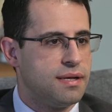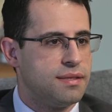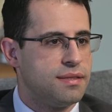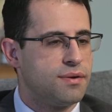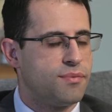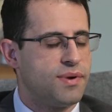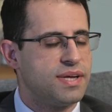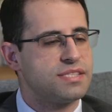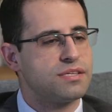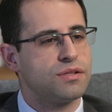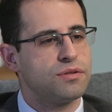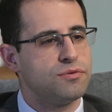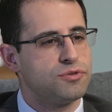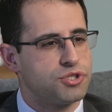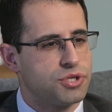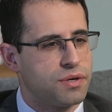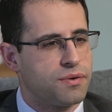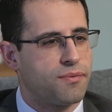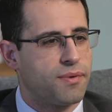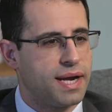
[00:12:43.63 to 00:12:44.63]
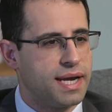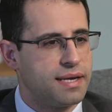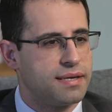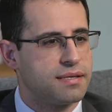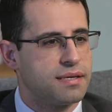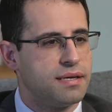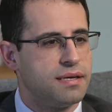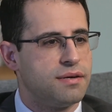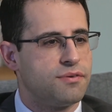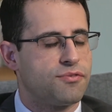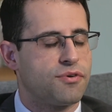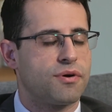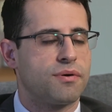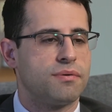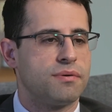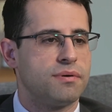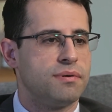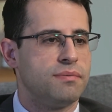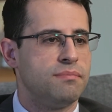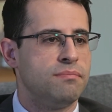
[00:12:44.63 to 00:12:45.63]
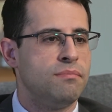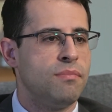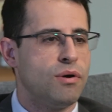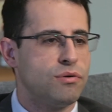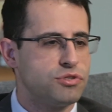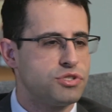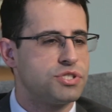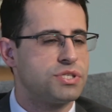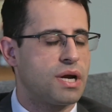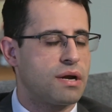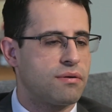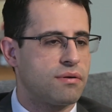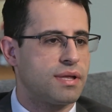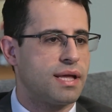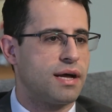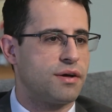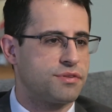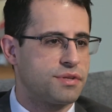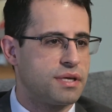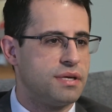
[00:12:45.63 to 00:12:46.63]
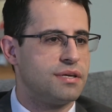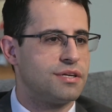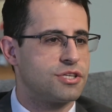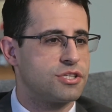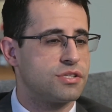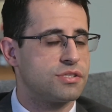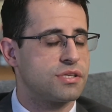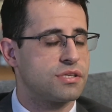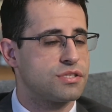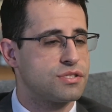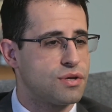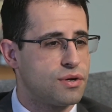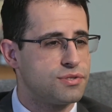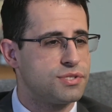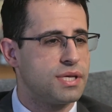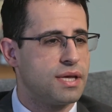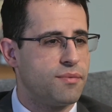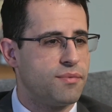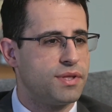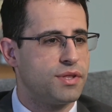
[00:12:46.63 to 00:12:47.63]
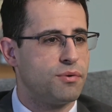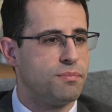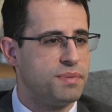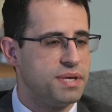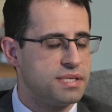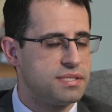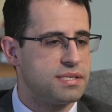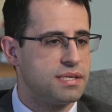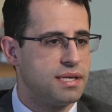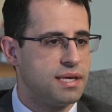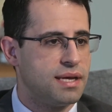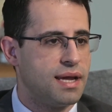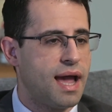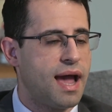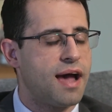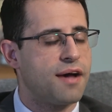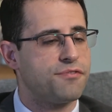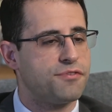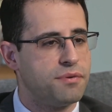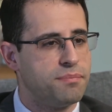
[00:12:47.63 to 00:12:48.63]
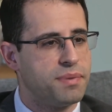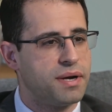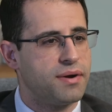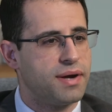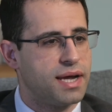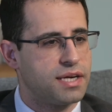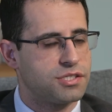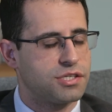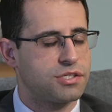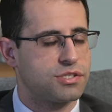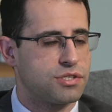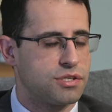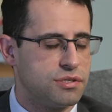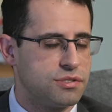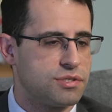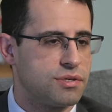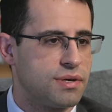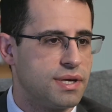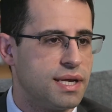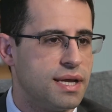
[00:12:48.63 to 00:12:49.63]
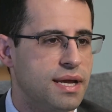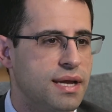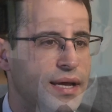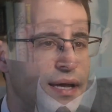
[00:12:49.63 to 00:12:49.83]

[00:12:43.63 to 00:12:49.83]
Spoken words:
the resolution rate for most general health conditions associated with obesity after bariatric surgery